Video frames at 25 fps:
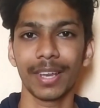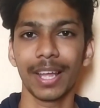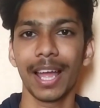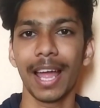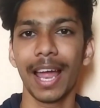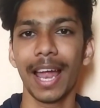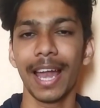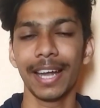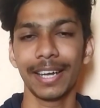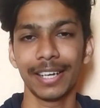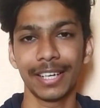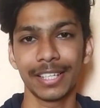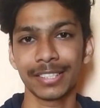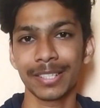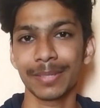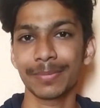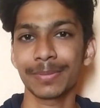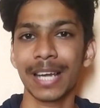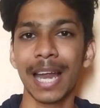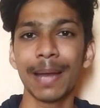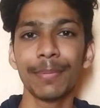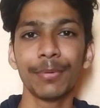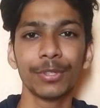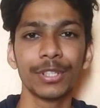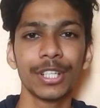and
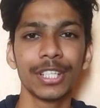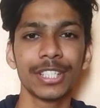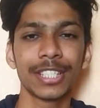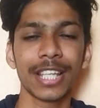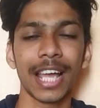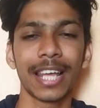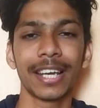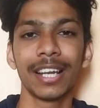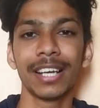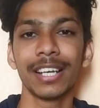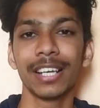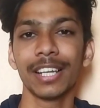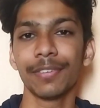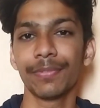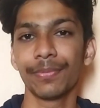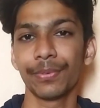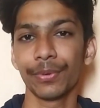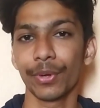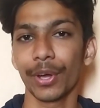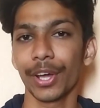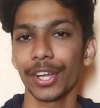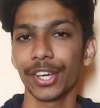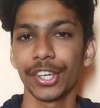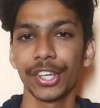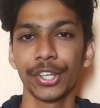subscribe to this channel if
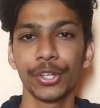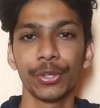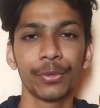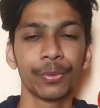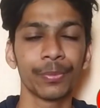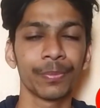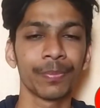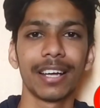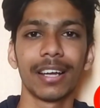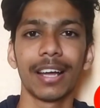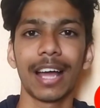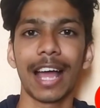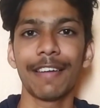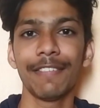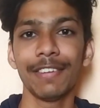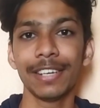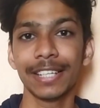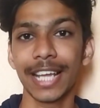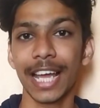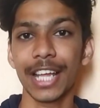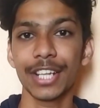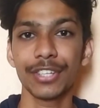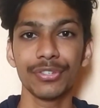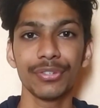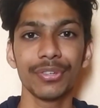you are new. I will
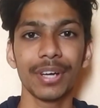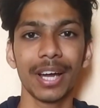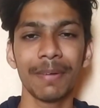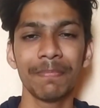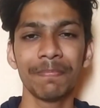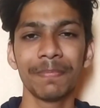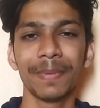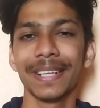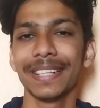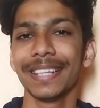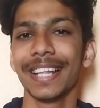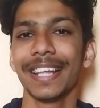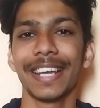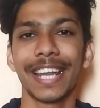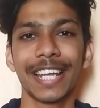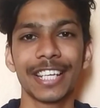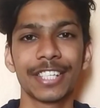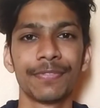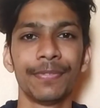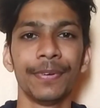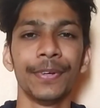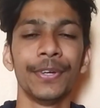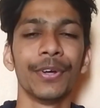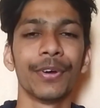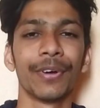catch you up in the
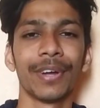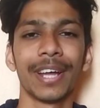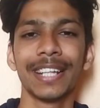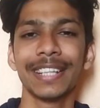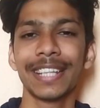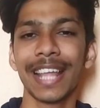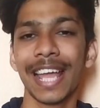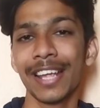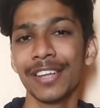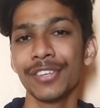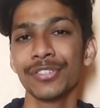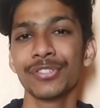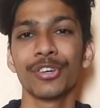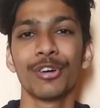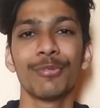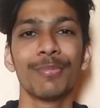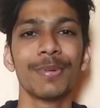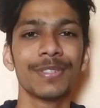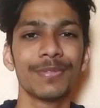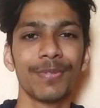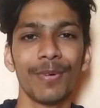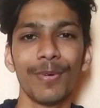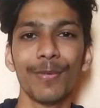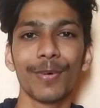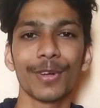next video, and thank you so
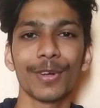much for